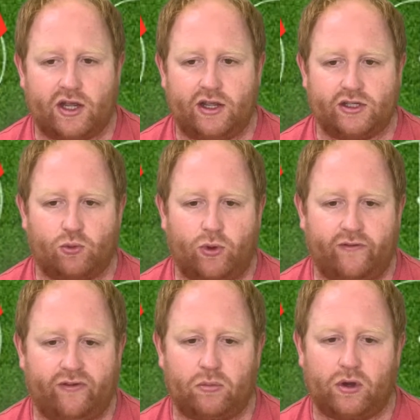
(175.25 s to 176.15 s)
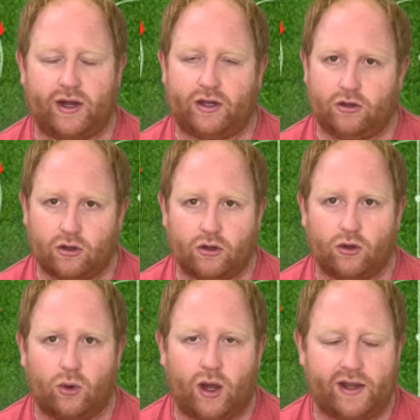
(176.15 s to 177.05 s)
as a win for Brighton,
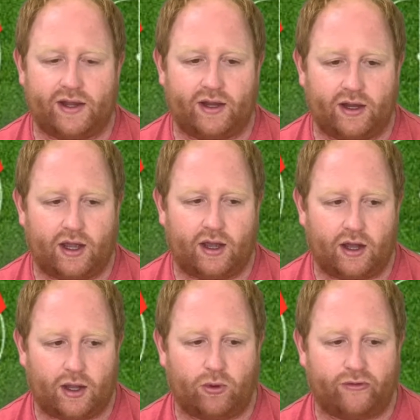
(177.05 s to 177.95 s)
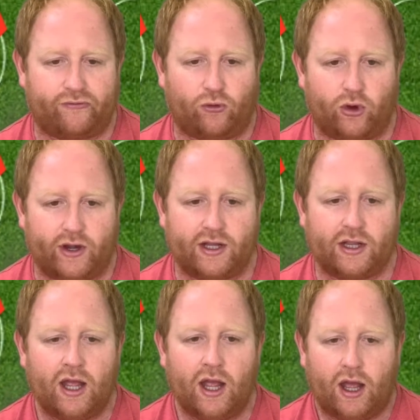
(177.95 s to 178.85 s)
although I went 4-0.